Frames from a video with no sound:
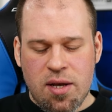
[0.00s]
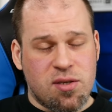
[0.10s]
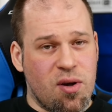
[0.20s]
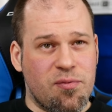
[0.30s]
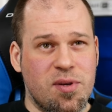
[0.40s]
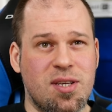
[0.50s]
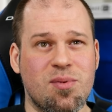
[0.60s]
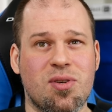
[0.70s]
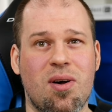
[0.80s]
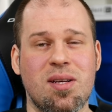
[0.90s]
Software
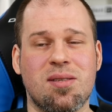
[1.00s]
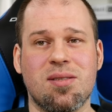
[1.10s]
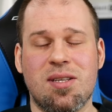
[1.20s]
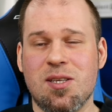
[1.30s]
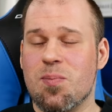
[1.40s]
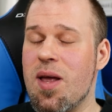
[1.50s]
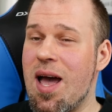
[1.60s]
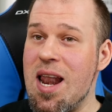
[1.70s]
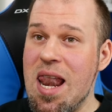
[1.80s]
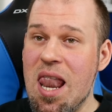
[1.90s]
seems solid. Display
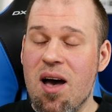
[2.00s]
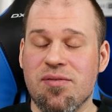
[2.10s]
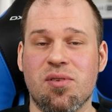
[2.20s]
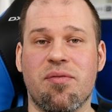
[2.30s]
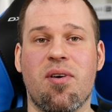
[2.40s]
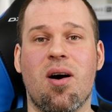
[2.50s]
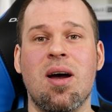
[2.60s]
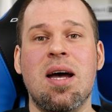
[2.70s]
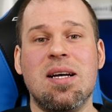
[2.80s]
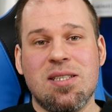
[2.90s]
I love so far.
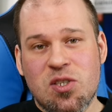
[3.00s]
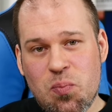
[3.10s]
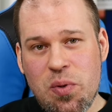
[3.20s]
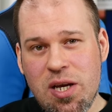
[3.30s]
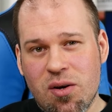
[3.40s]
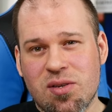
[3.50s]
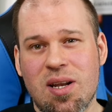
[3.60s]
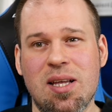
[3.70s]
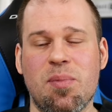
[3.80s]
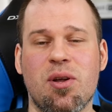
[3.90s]
The speakers are a
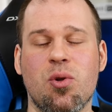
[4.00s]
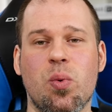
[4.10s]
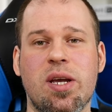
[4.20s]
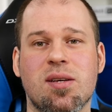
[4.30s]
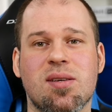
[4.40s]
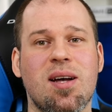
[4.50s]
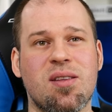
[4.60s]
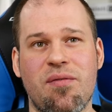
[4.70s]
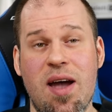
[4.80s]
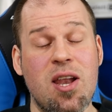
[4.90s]
little bit on the weaker side.
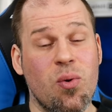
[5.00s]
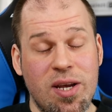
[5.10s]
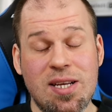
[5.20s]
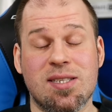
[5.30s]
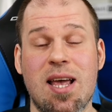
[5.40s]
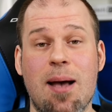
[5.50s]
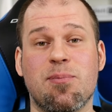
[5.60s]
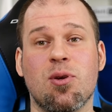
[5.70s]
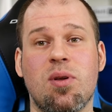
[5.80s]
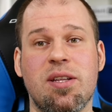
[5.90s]
The value is
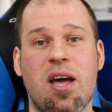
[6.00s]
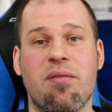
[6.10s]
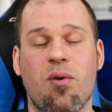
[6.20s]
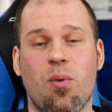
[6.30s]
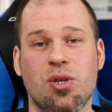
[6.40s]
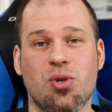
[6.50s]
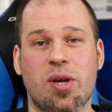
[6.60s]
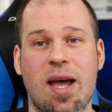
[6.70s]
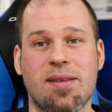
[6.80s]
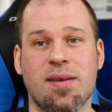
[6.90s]
absolutely there for what you
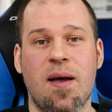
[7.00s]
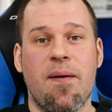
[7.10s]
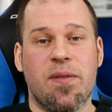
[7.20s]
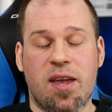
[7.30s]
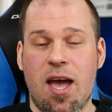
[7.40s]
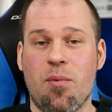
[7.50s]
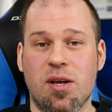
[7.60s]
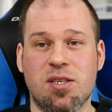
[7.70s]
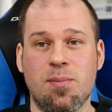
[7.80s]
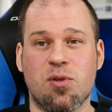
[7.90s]
get. The
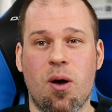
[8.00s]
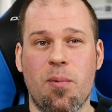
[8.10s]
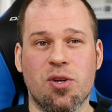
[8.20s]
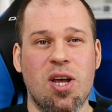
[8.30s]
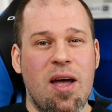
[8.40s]
camera seems top notch.